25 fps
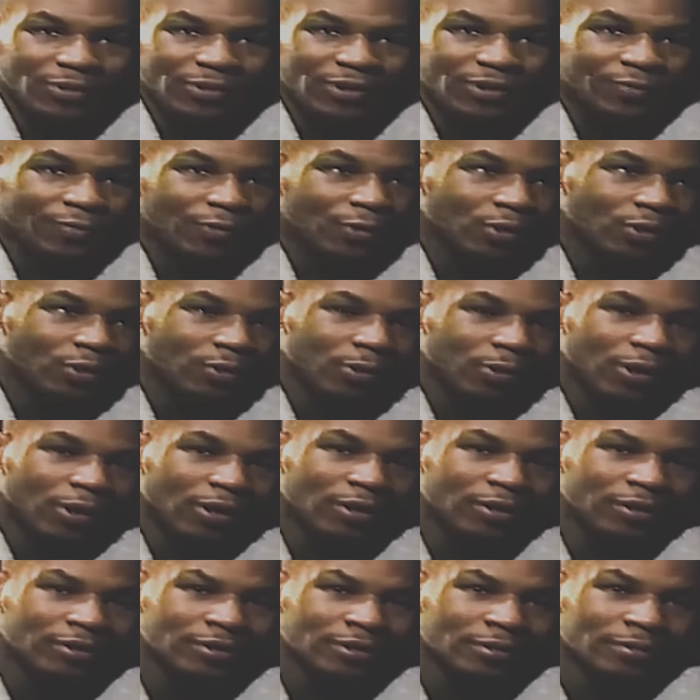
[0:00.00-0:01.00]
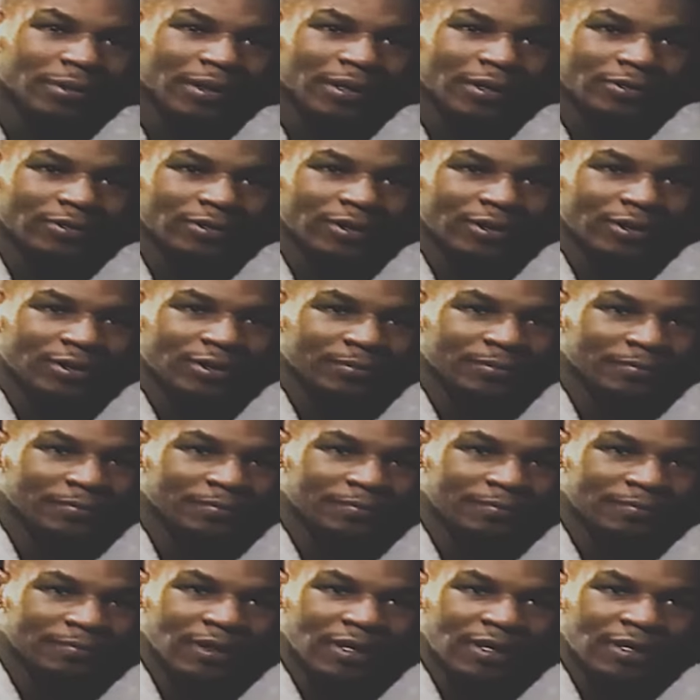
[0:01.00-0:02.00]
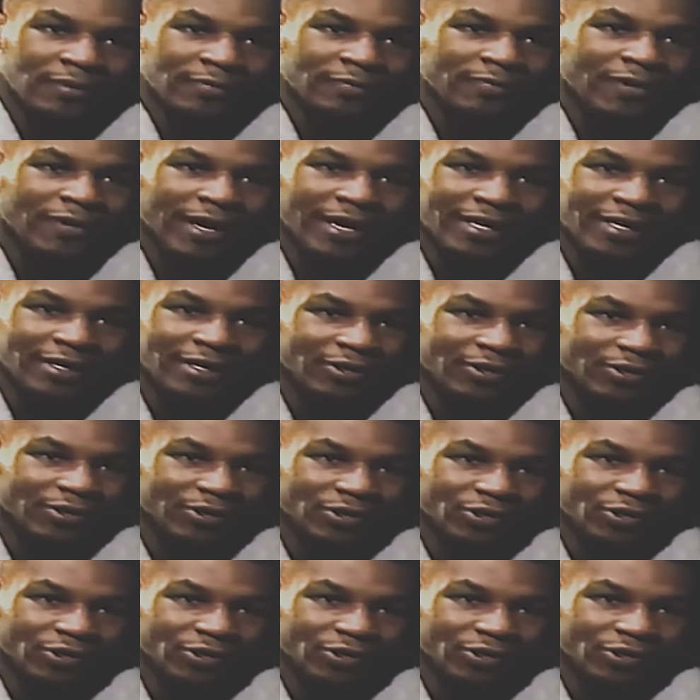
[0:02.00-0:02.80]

in this video, I want to truly peel back the